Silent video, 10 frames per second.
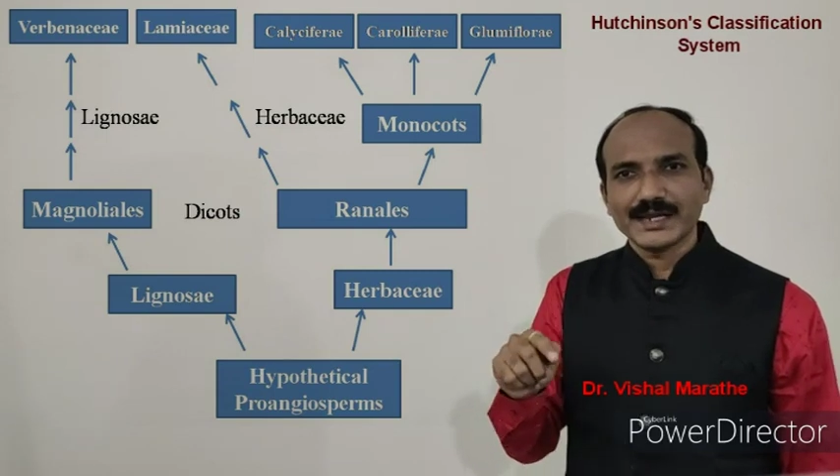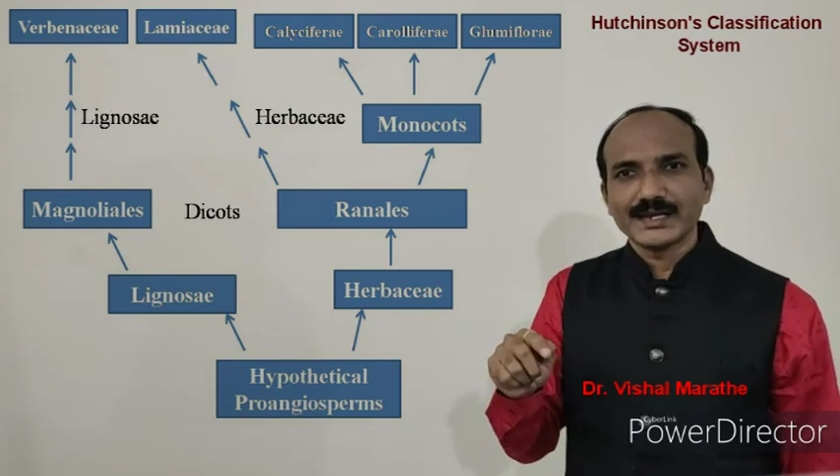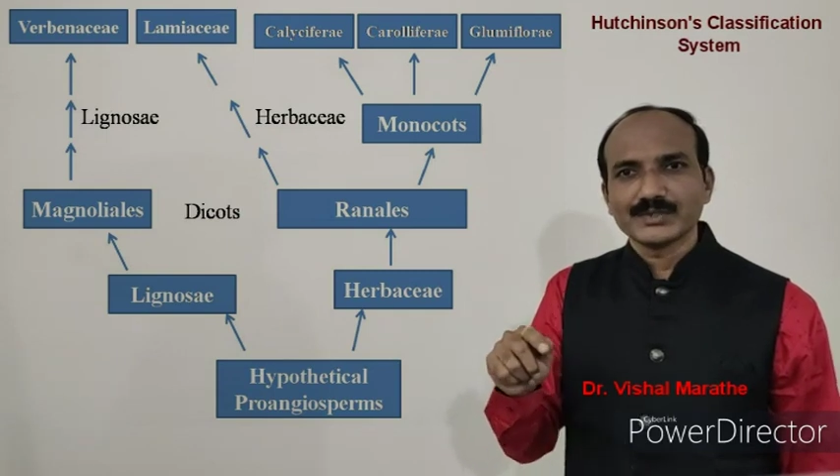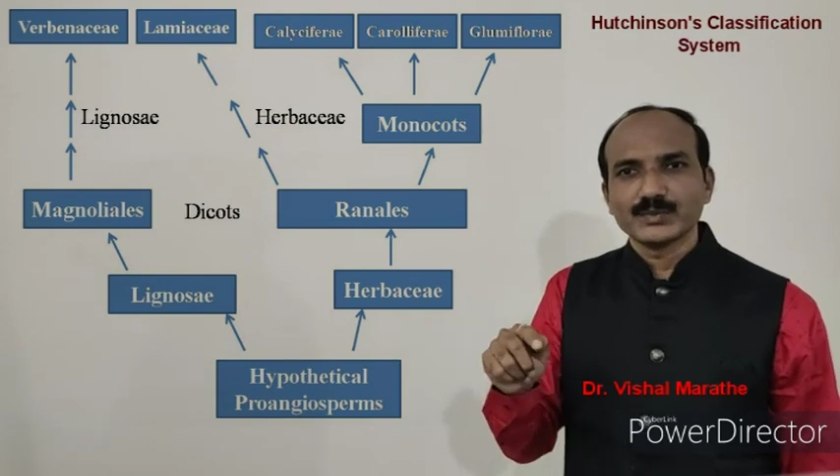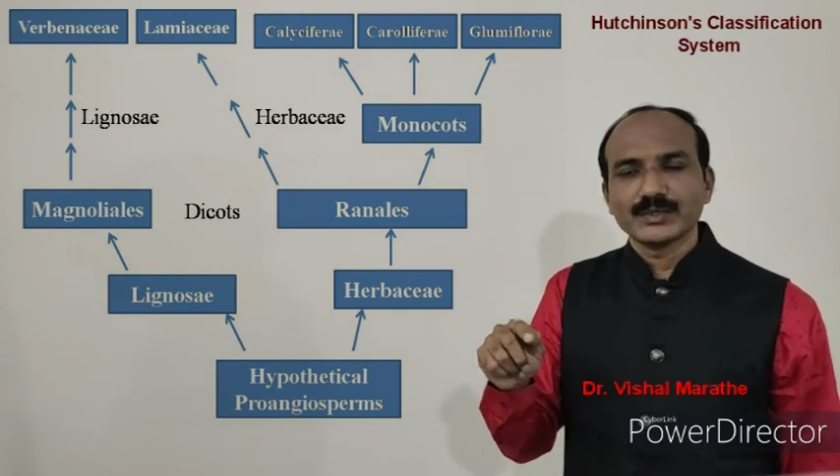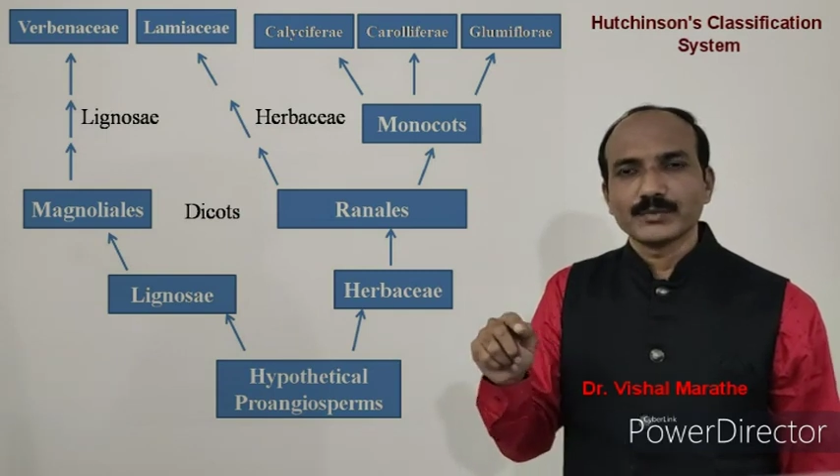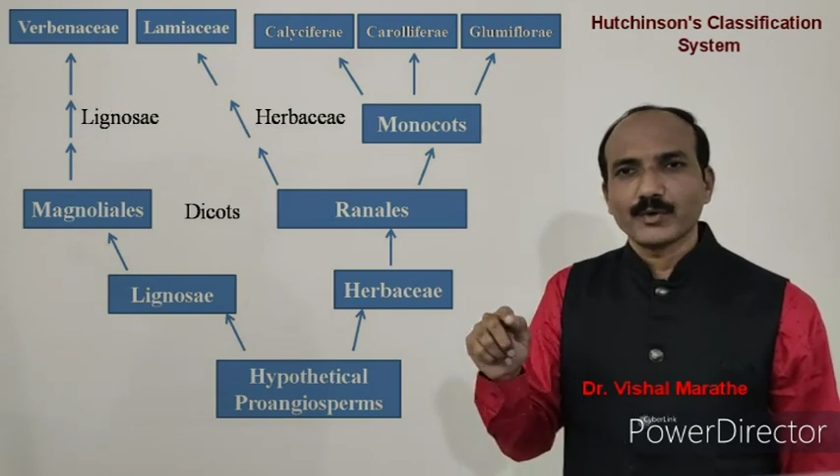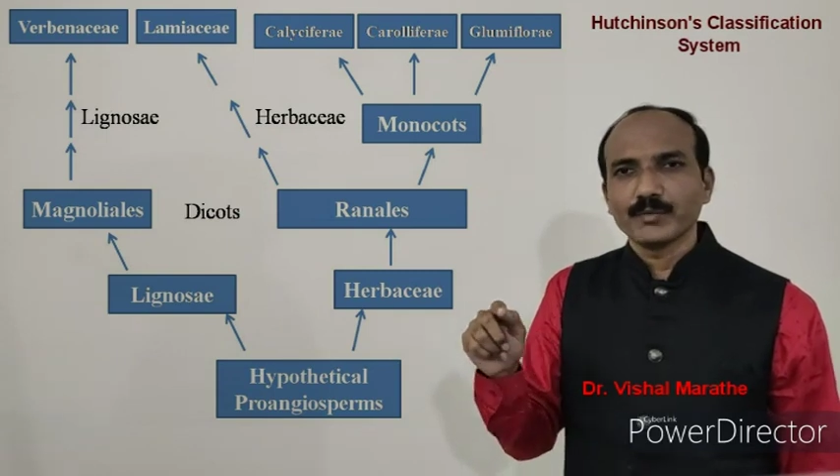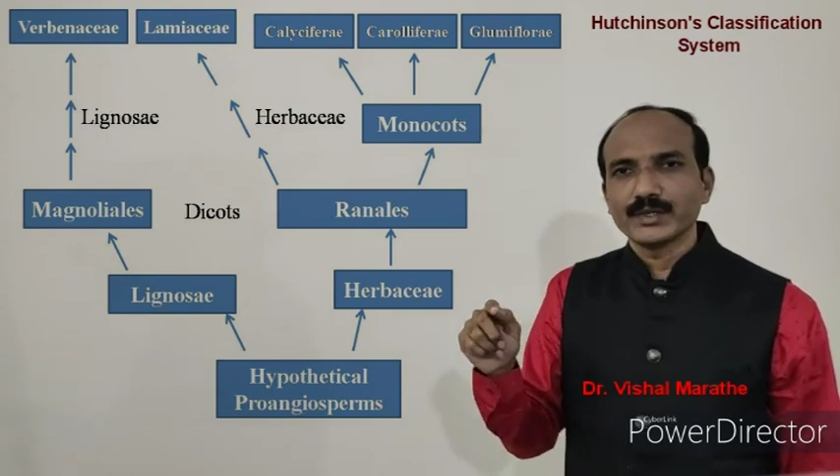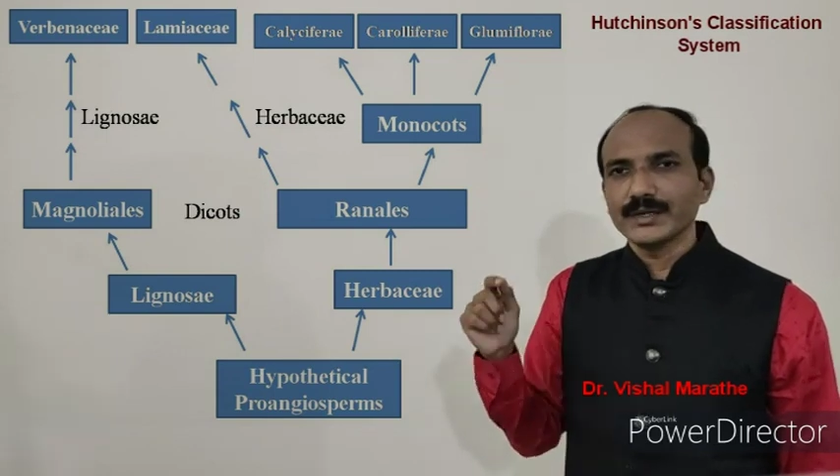starts
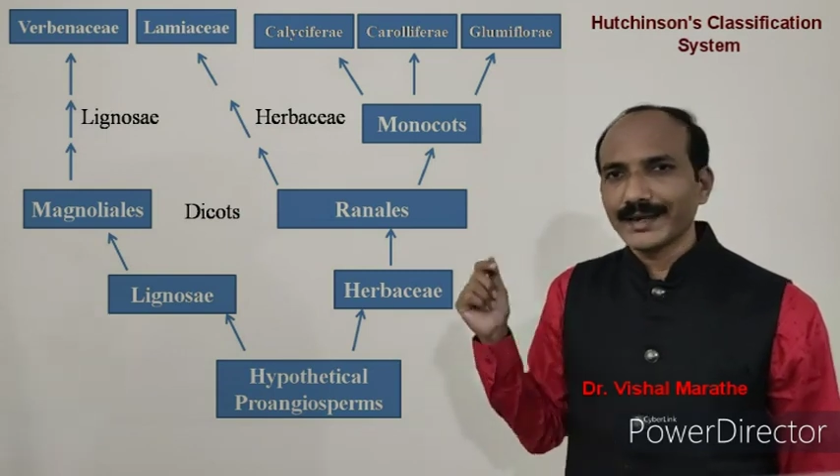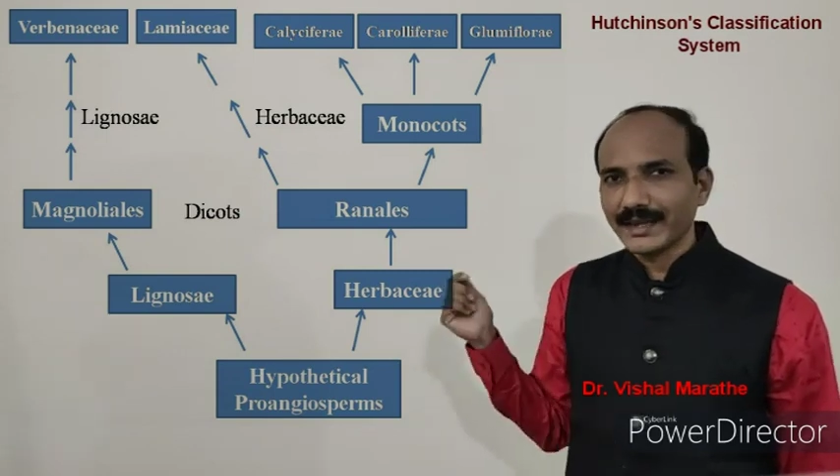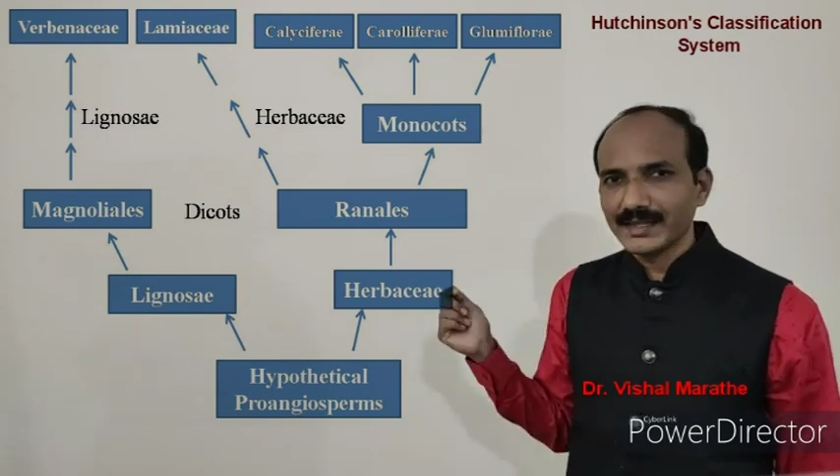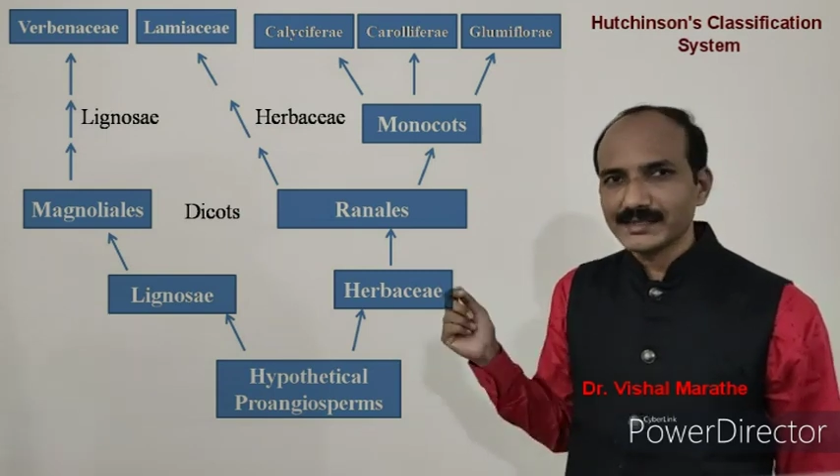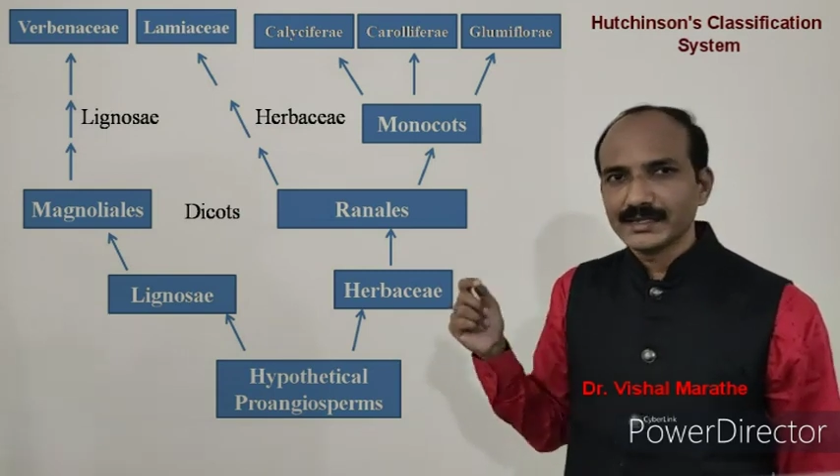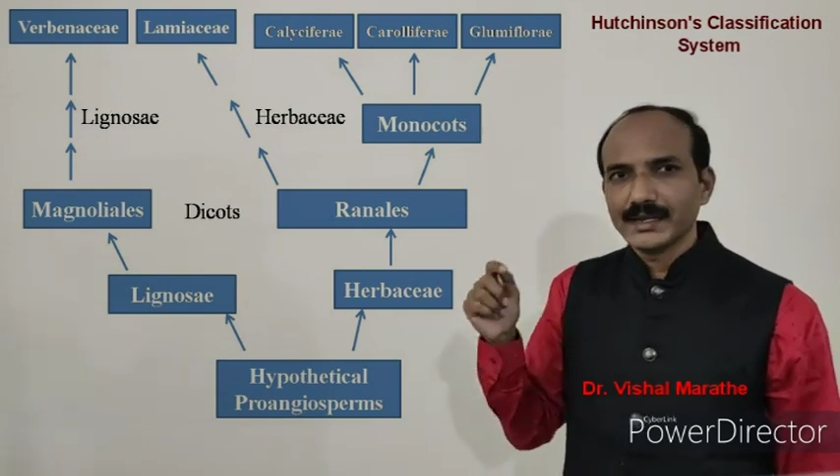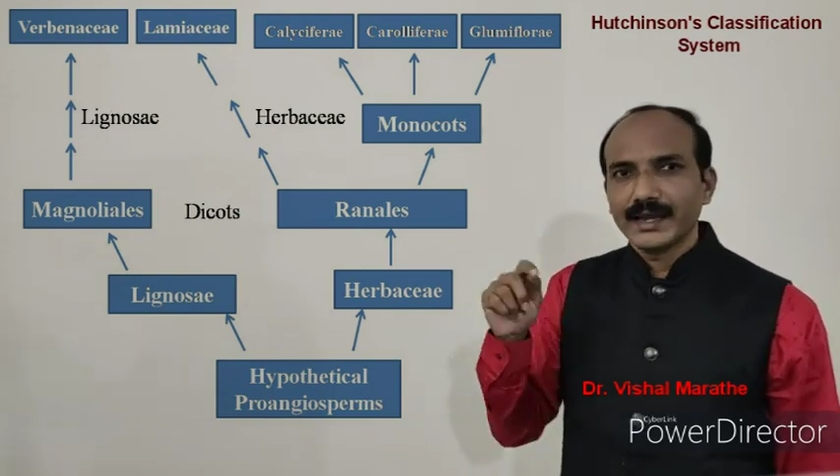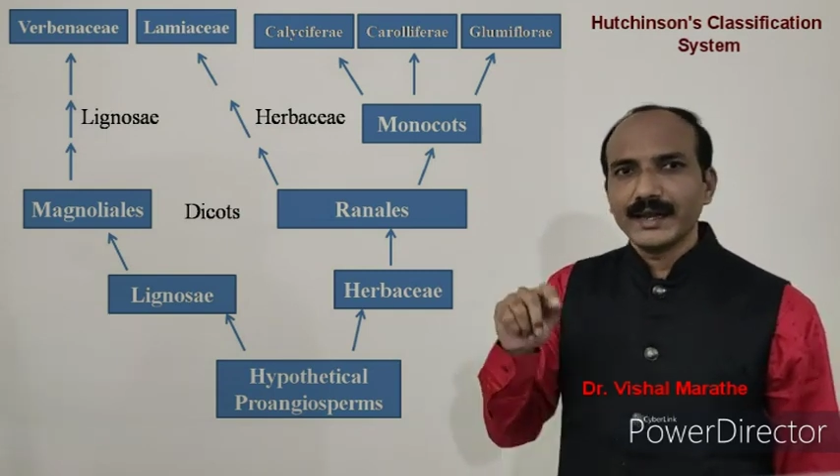from the Ranales,